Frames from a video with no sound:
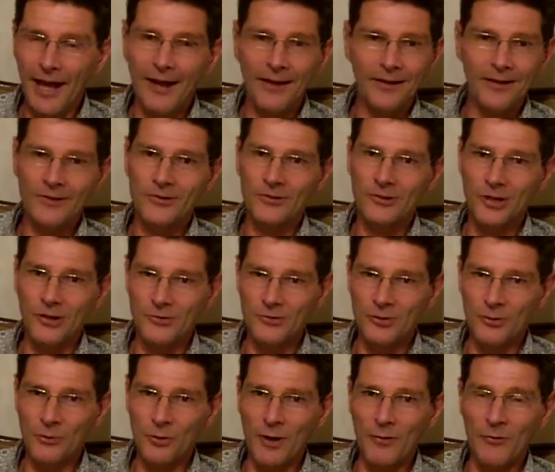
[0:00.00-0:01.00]
and it
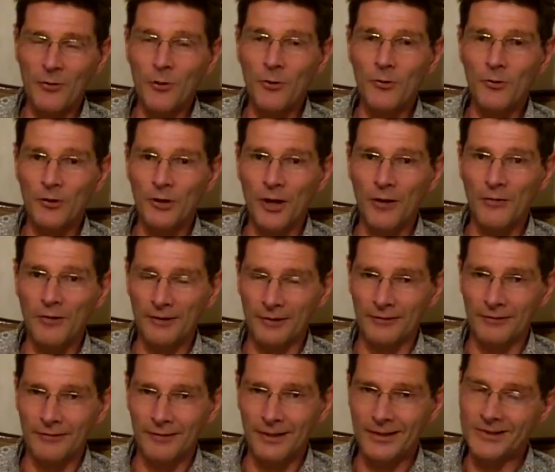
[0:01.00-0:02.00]
shows you where we're all
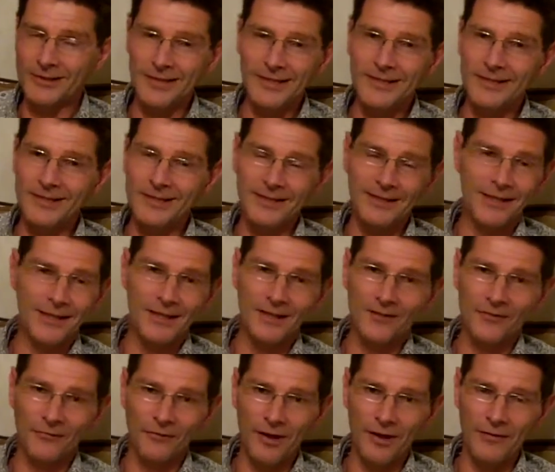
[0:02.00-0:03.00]
going. It's easy,
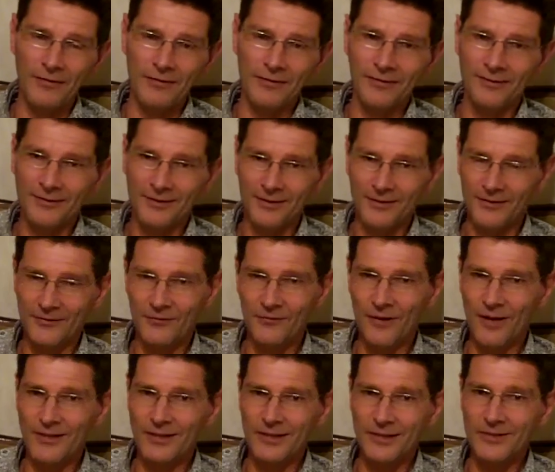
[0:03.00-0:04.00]
it's fun, it's
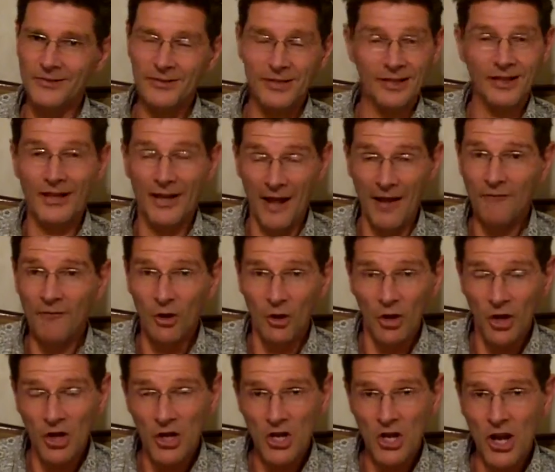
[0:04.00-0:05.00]
fantastic, and I've
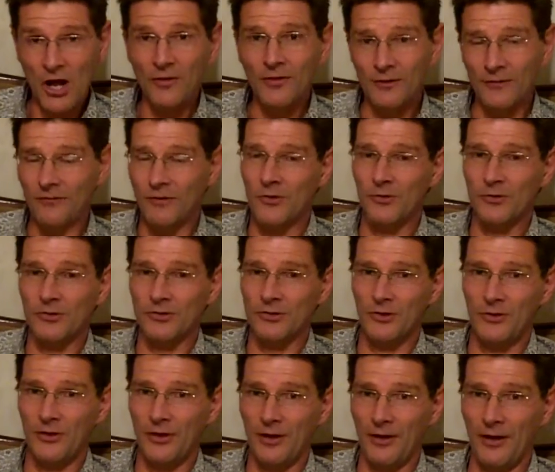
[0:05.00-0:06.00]
got another
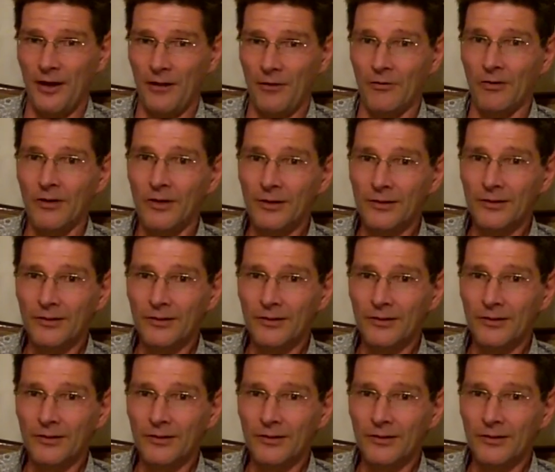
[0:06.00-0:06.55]
focus on it now.